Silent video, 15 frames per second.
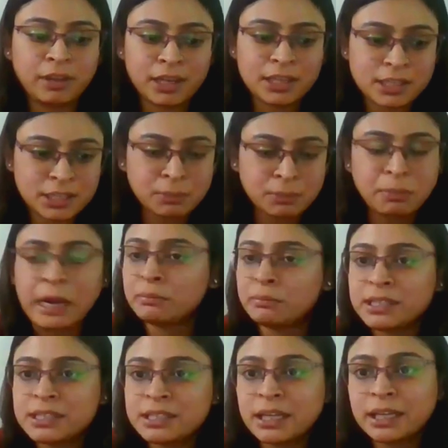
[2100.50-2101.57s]
are various
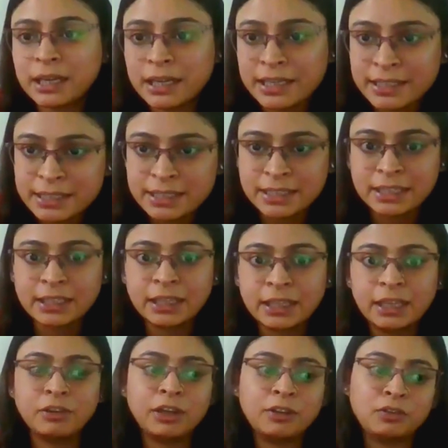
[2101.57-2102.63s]
departments that are listed.
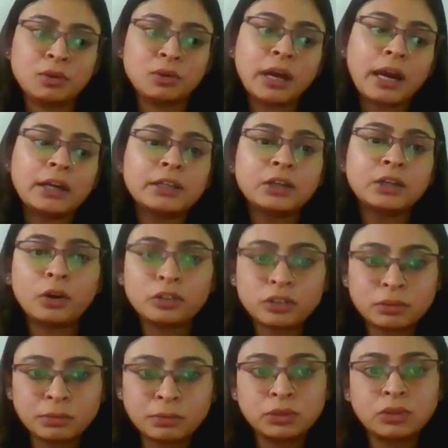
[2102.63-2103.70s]
Even if you can't
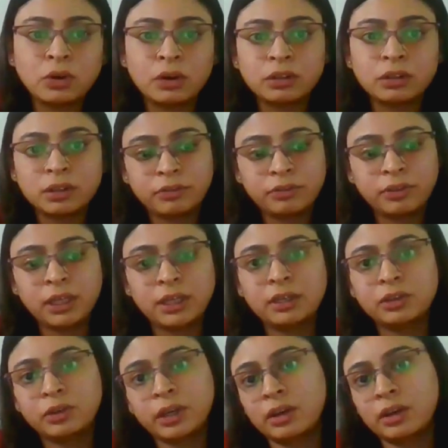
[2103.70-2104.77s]
contribute on the
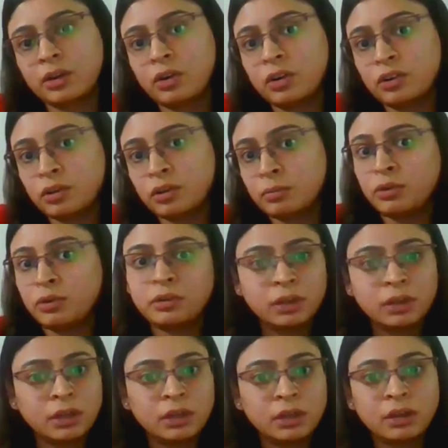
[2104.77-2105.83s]
field, you can contribute
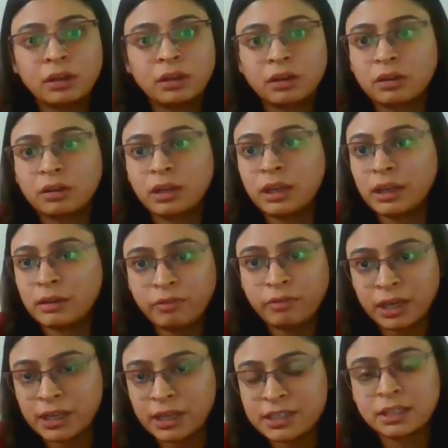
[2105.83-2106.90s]
in
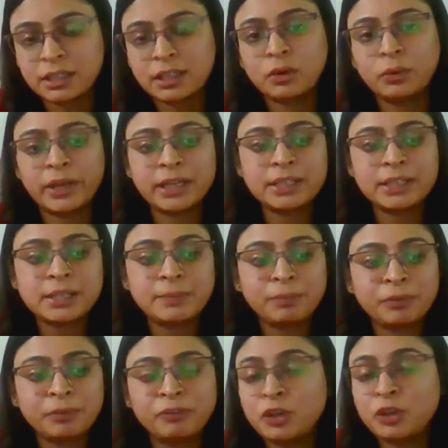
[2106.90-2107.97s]
various other ways.
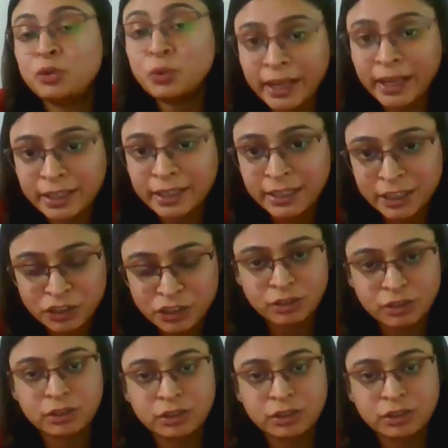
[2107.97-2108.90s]
We do encourage